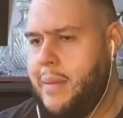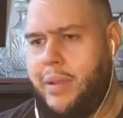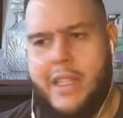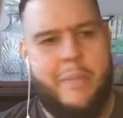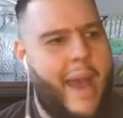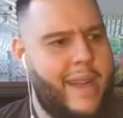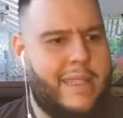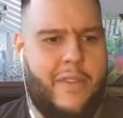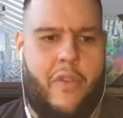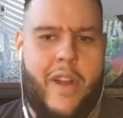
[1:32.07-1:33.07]
plus-minus
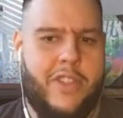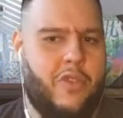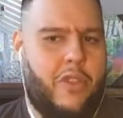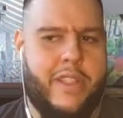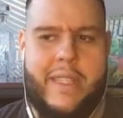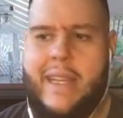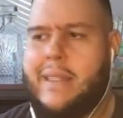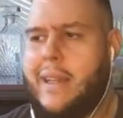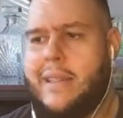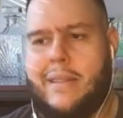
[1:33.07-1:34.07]
differential in the
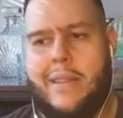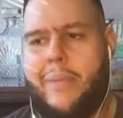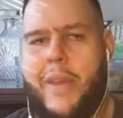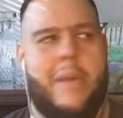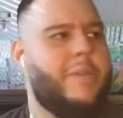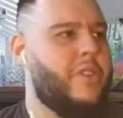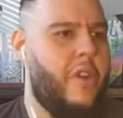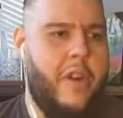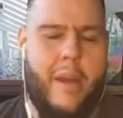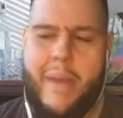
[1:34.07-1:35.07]
season is something
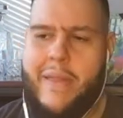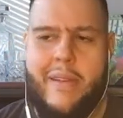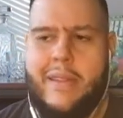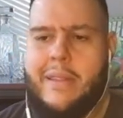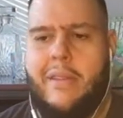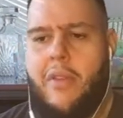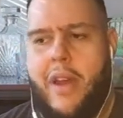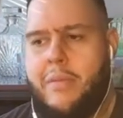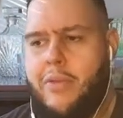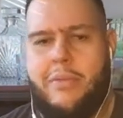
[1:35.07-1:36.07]
absurd. They're just
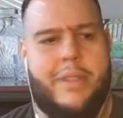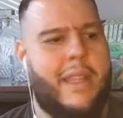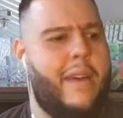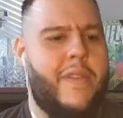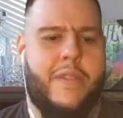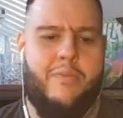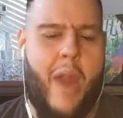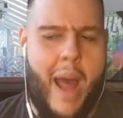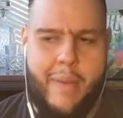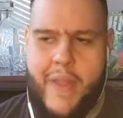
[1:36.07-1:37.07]
incredible. Steph is
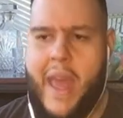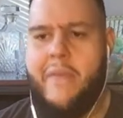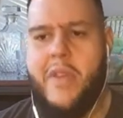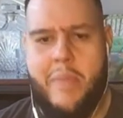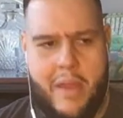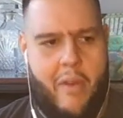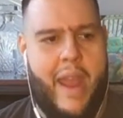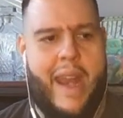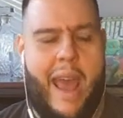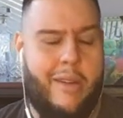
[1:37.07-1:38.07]
probably the MVP
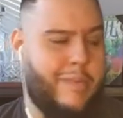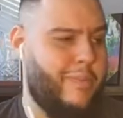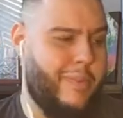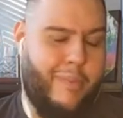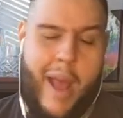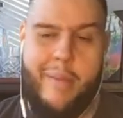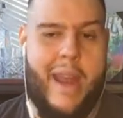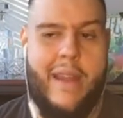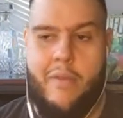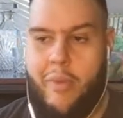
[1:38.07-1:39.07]
right now. It's probably
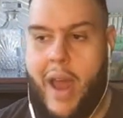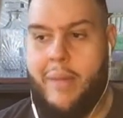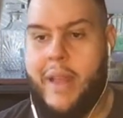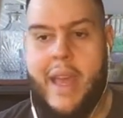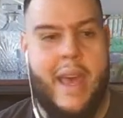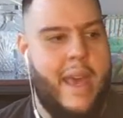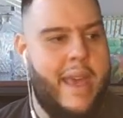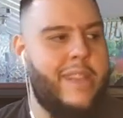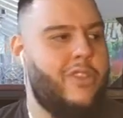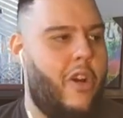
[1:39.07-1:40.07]
not even probably.
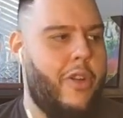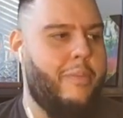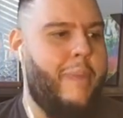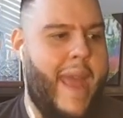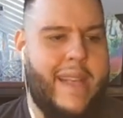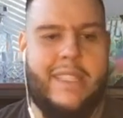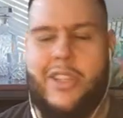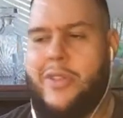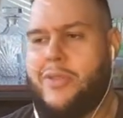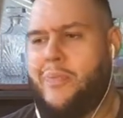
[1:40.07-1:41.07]
He's on pace to,